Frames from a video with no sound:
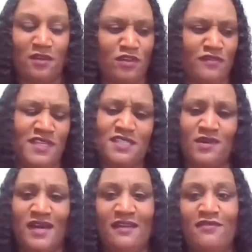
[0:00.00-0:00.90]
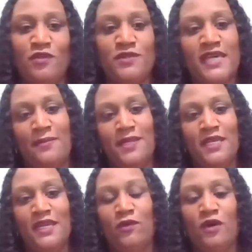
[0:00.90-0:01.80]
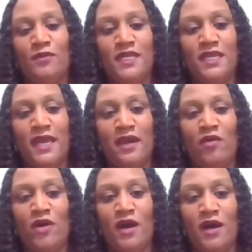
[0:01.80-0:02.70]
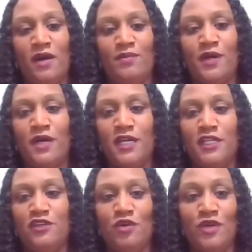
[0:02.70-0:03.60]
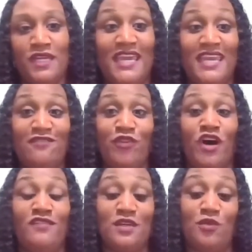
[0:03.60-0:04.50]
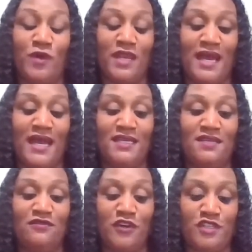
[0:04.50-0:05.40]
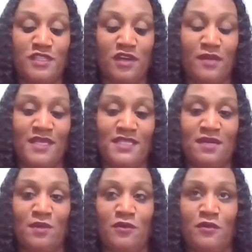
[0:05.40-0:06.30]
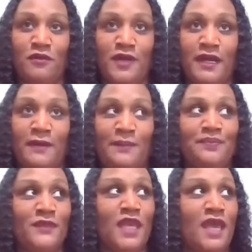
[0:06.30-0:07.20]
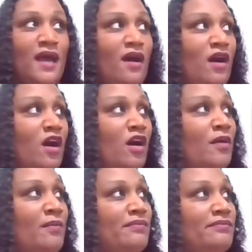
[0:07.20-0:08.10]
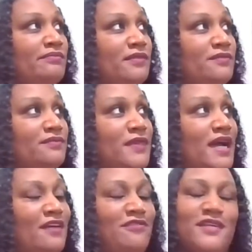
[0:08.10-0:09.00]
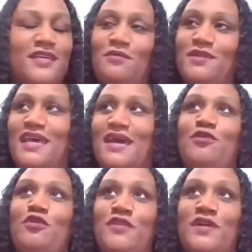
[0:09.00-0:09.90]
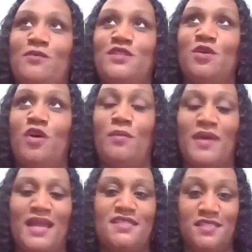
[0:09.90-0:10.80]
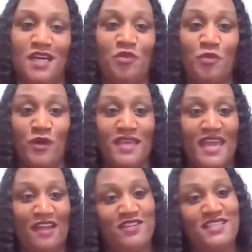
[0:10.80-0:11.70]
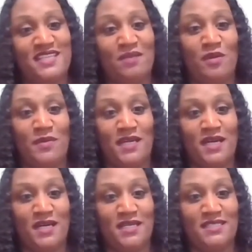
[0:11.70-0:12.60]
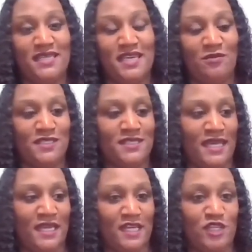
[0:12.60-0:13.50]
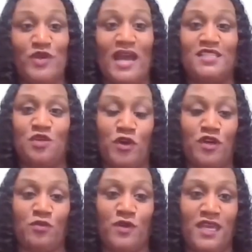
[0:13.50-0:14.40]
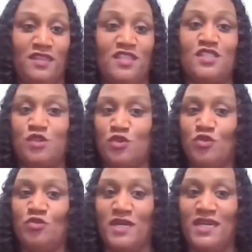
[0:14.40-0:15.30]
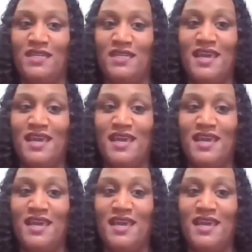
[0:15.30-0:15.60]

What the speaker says: don't know if they still have those happening in Albany now, but, you know, getting involved when I first started my summer program, I forget what that program was called, but I stuck with it every summer because it was like you got to work in the school with